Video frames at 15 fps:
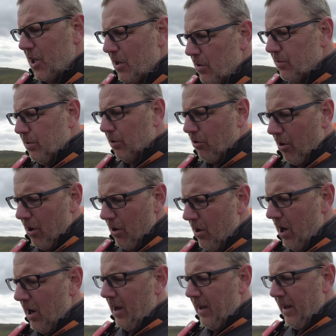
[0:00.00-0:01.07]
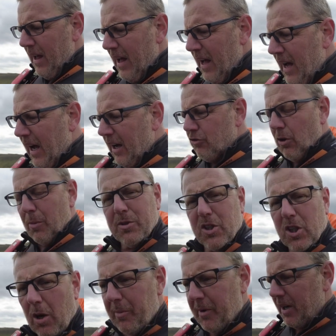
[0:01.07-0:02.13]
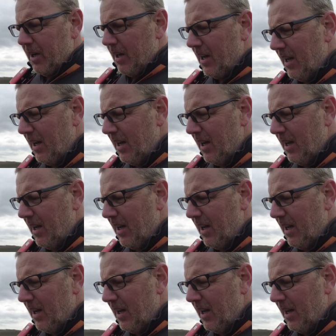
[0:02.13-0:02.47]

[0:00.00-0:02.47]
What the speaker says: channel grow. And drop us a comment.